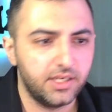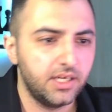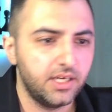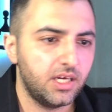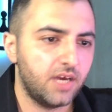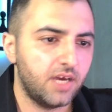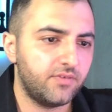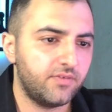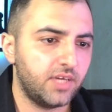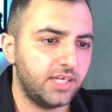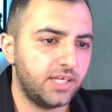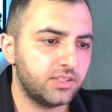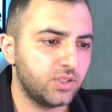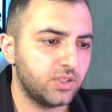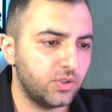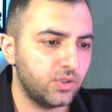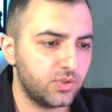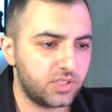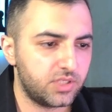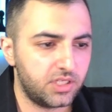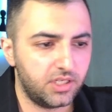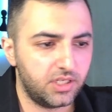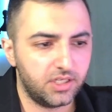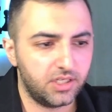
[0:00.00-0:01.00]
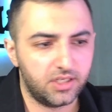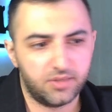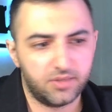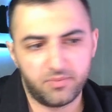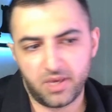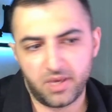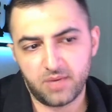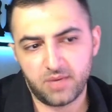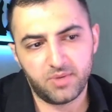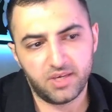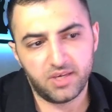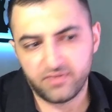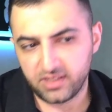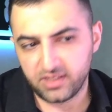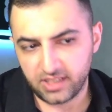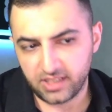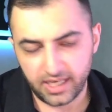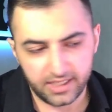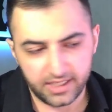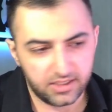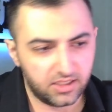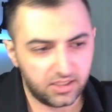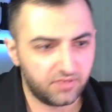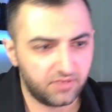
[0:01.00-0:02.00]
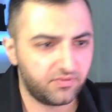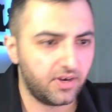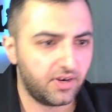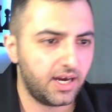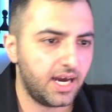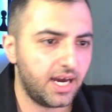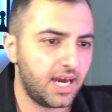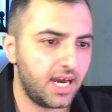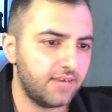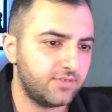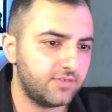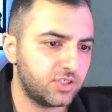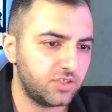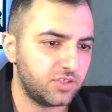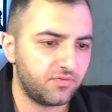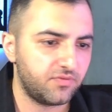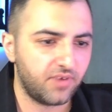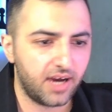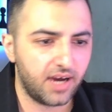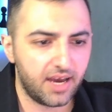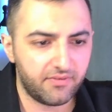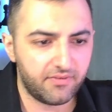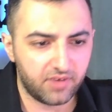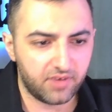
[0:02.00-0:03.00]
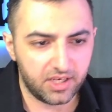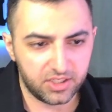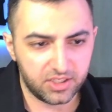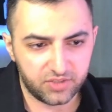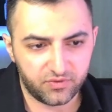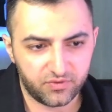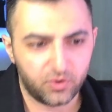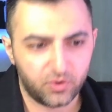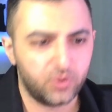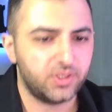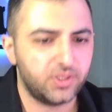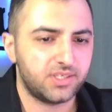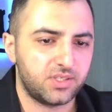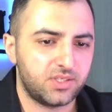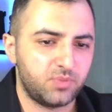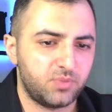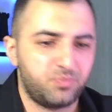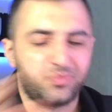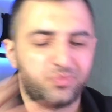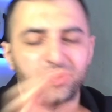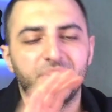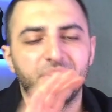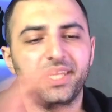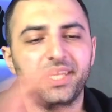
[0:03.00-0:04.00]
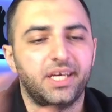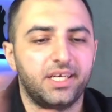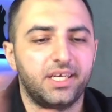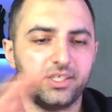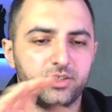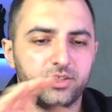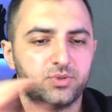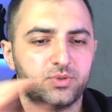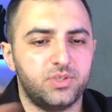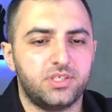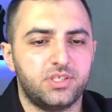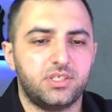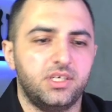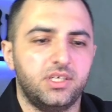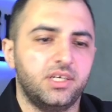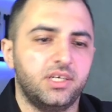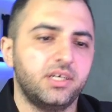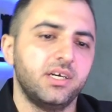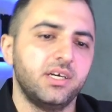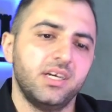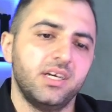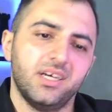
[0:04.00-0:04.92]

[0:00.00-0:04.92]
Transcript: If knight goes here, maybe even knight d5, g5, h4. This is pretty interesting.